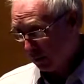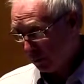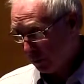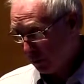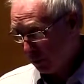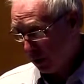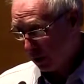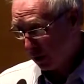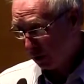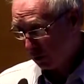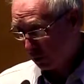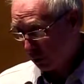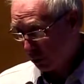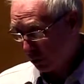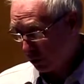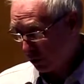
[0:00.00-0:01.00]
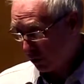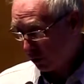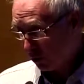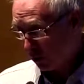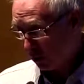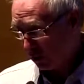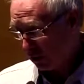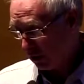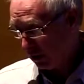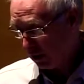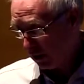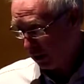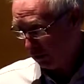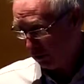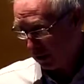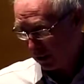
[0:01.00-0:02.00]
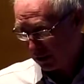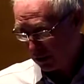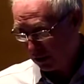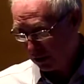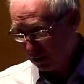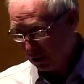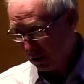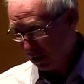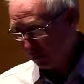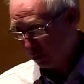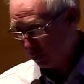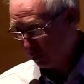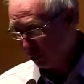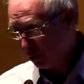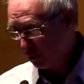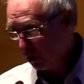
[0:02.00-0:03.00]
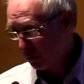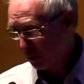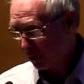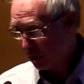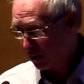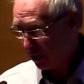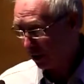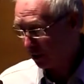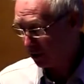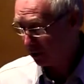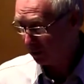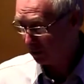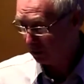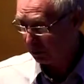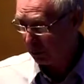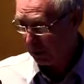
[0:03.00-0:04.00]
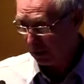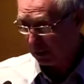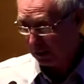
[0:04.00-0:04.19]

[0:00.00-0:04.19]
Many of you will know that DNA vaccines have a poor reputation, but